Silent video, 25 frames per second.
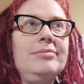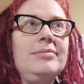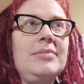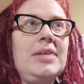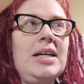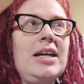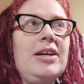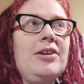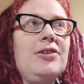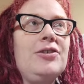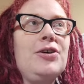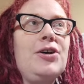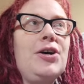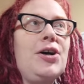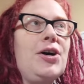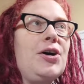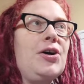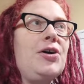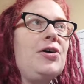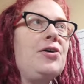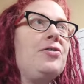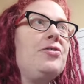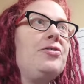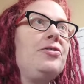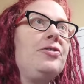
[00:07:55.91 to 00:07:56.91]
it'll
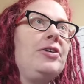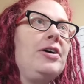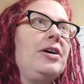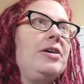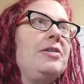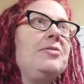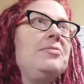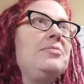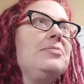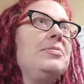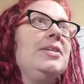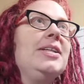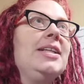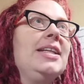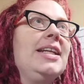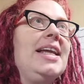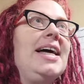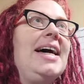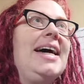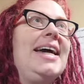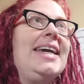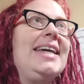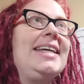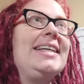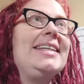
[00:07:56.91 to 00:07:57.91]
go from
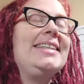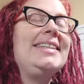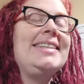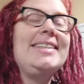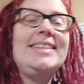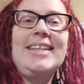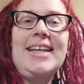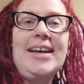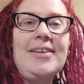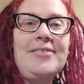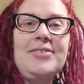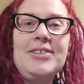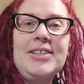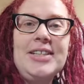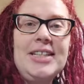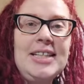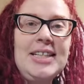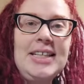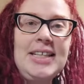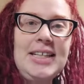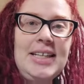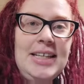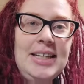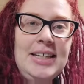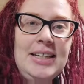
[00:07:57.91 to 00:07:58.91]
like
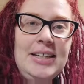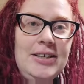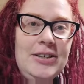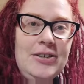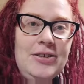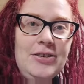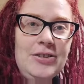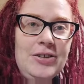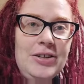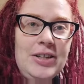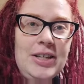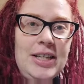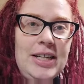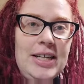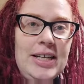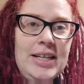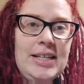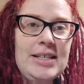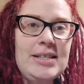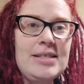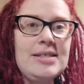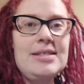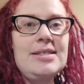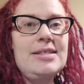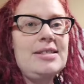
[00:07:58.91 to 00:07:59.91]
70
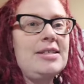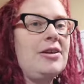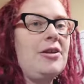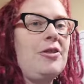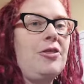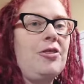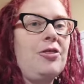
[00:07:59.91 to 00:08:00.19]
degrees to